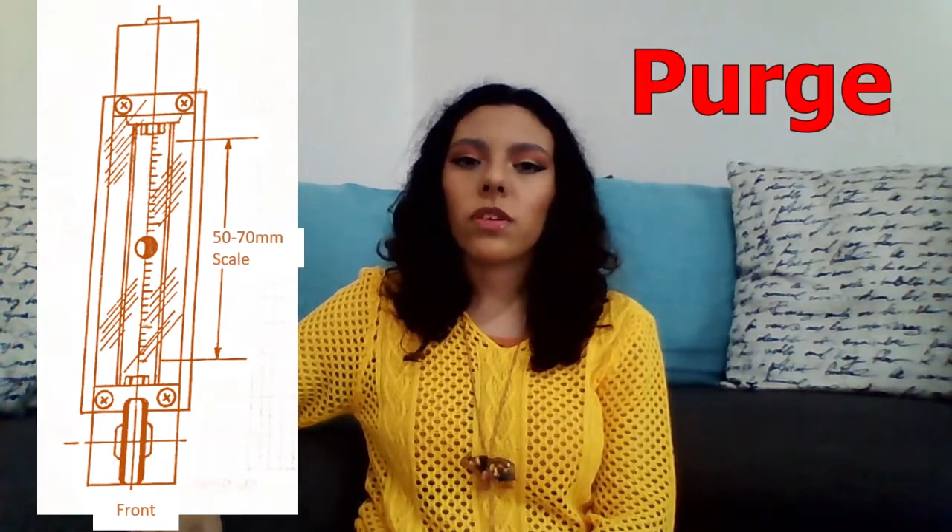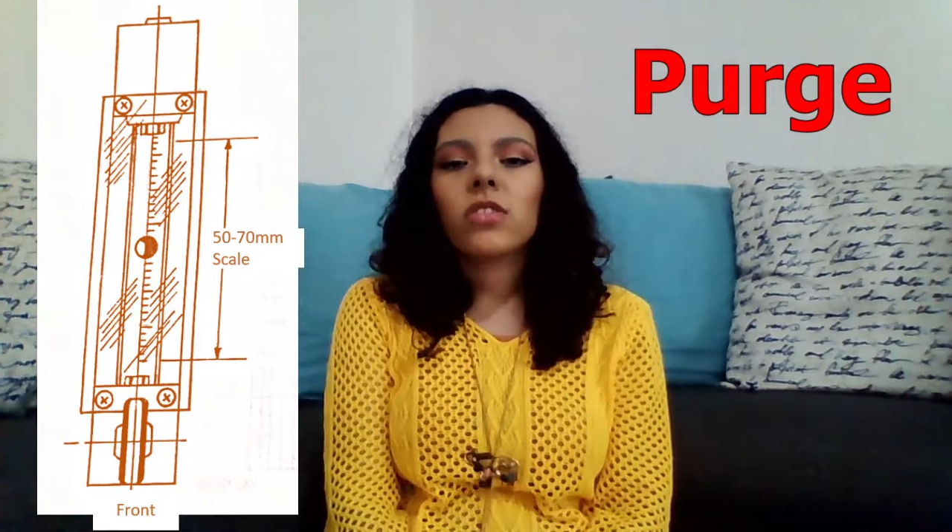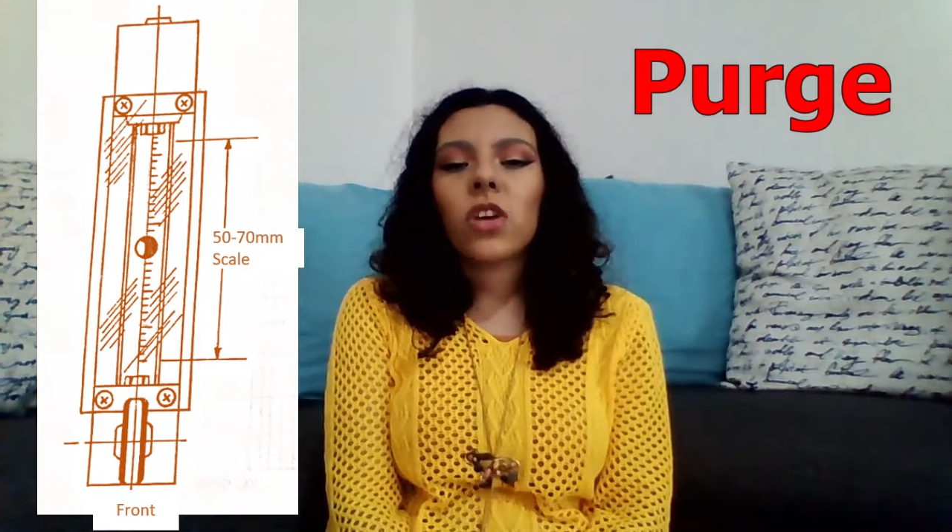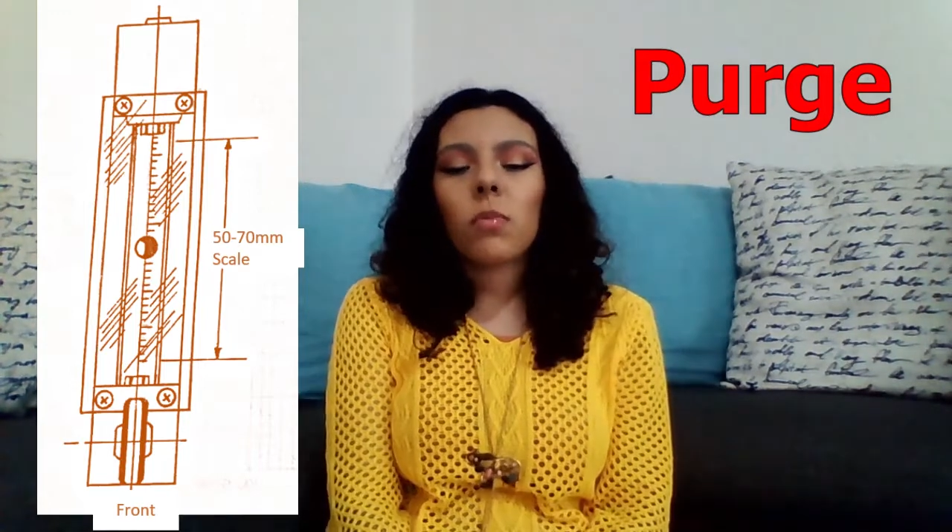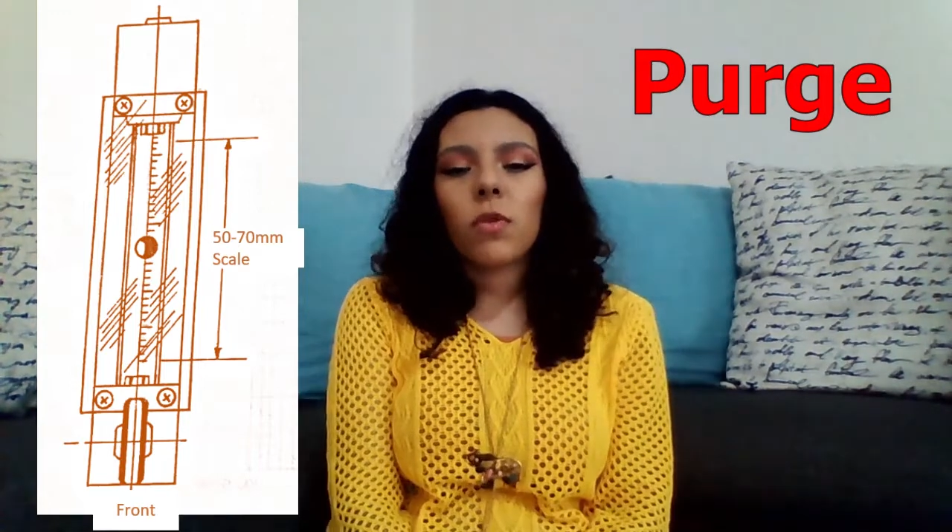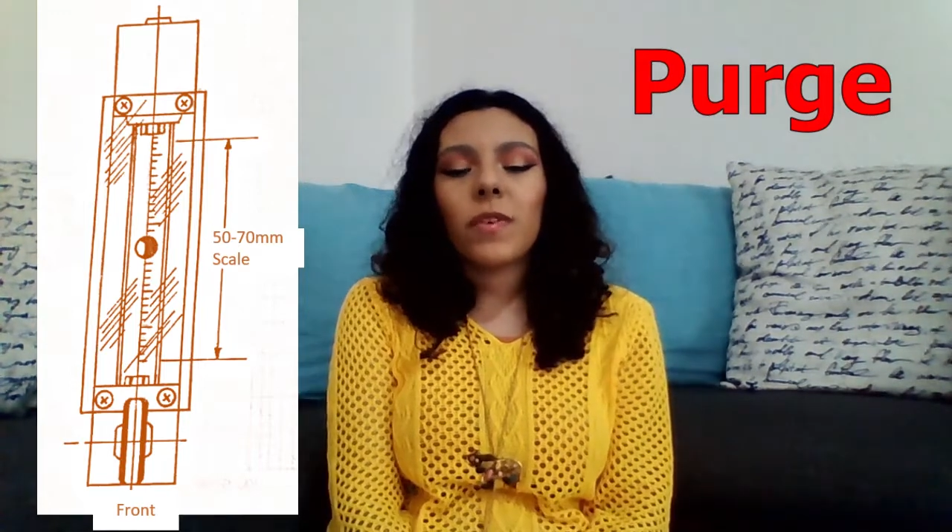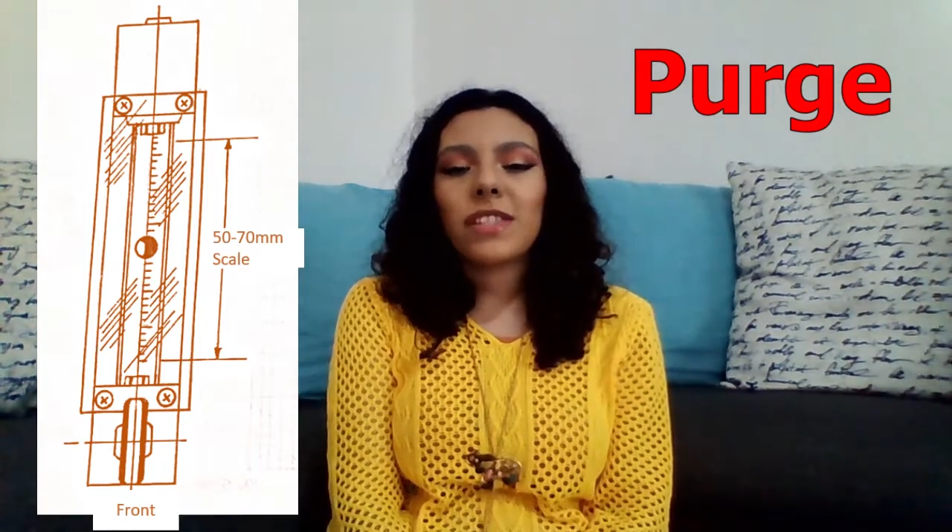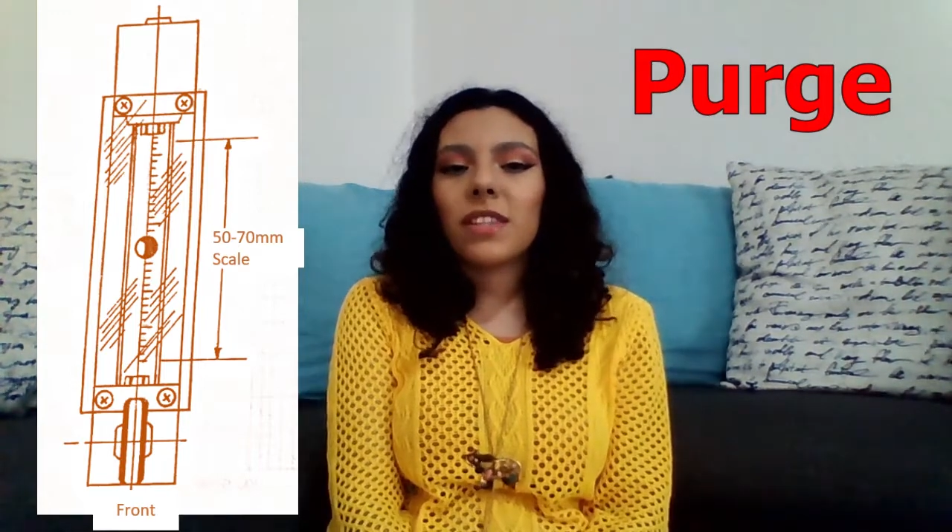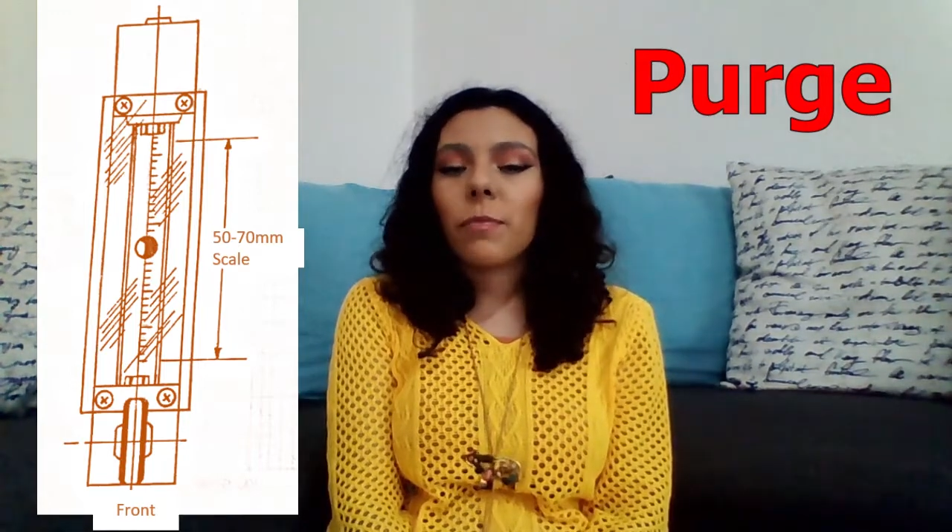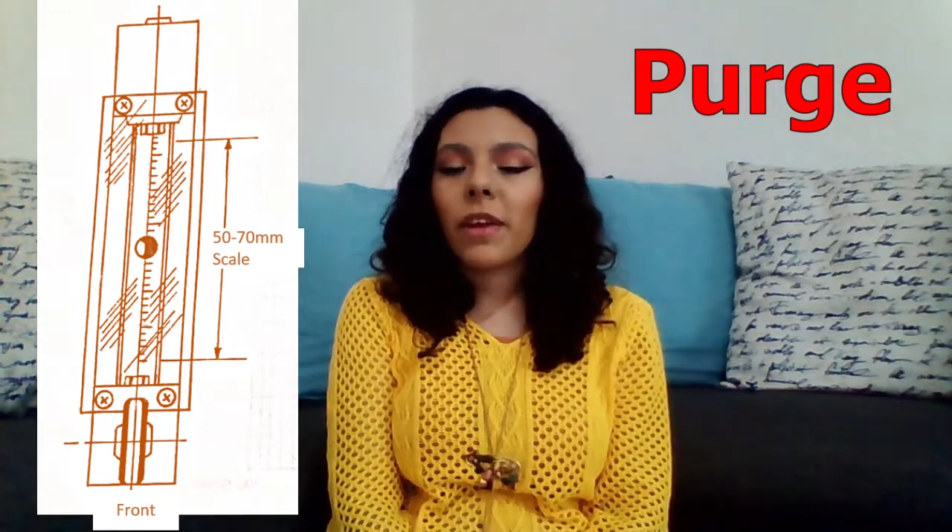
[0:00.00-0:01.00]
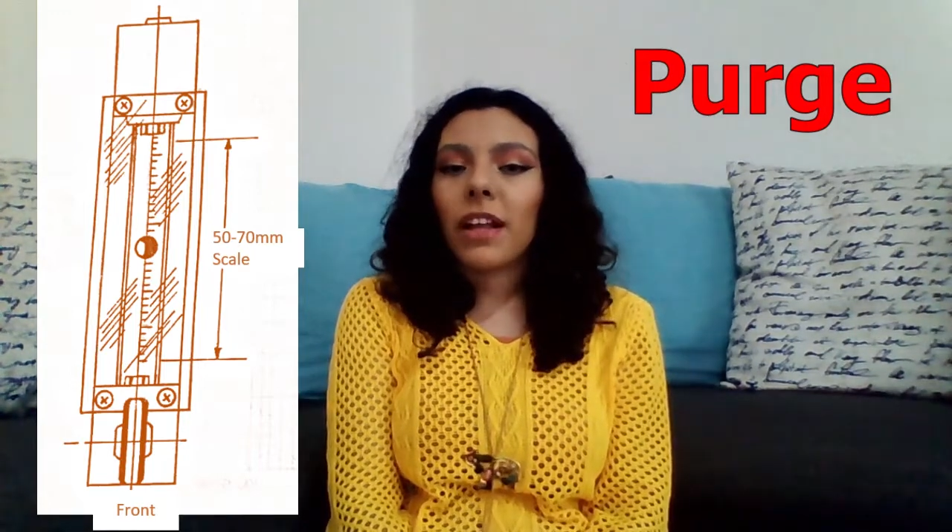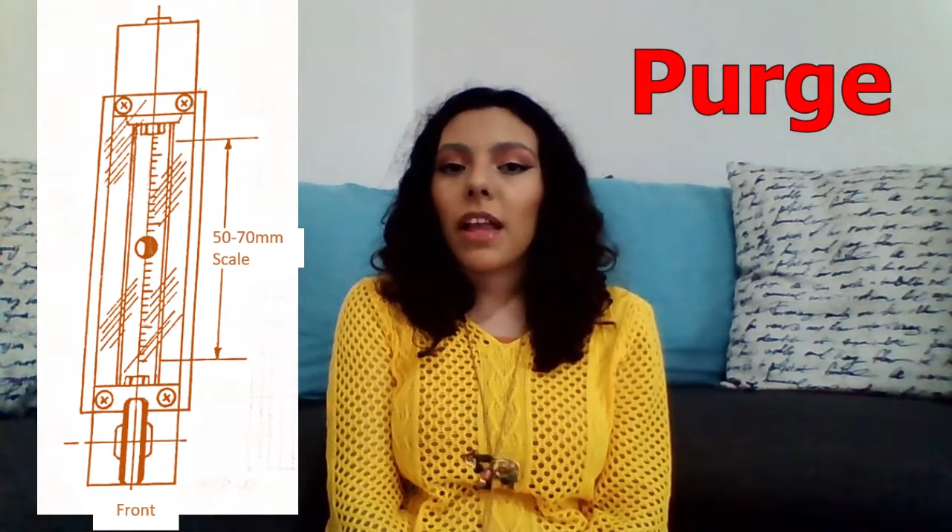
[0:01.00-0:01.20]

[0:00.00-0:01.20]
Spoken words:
Some of its typical